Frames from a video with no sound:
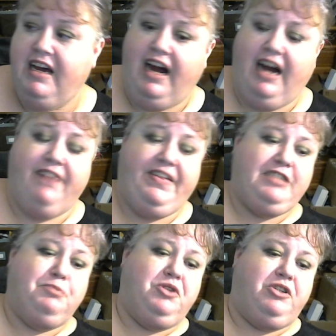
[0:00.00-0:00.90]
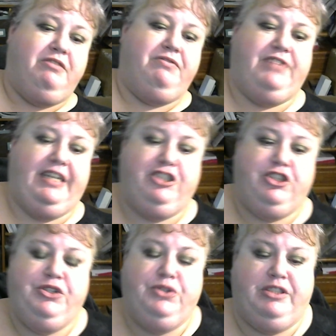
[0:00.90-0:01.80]
That's more of going to show
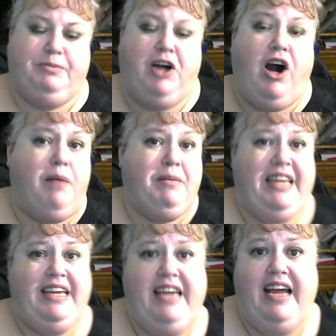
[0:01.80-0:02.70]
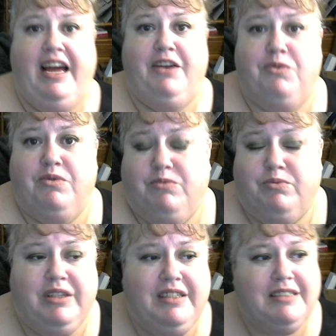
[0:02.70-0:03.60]
you some comedy and
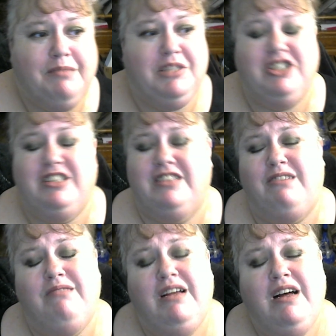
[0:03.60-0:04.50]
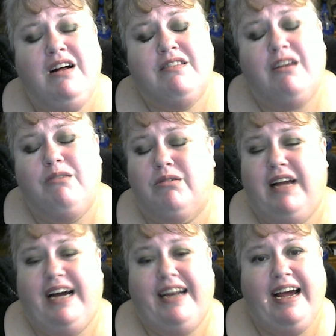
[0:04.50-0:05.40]
realism, but just don't learn
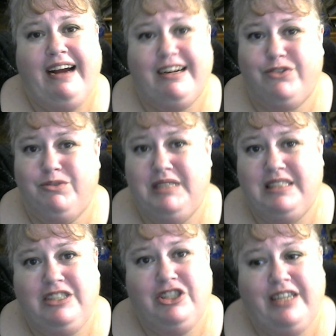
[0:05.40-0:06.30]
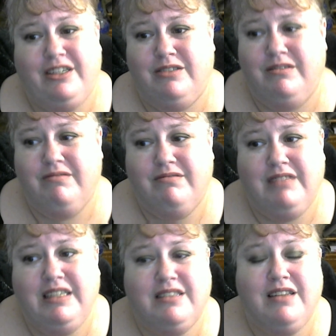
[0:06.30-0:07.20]
how to act from Disney Channel.
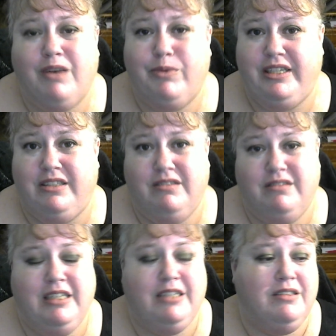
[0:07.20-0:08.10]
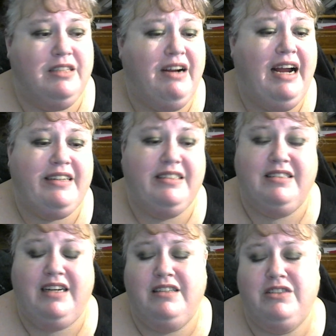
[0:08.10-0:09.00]
It's not real. Their acting
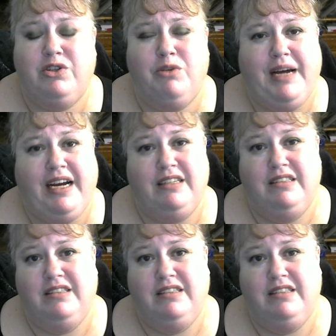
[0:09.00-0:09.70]
style is so bad.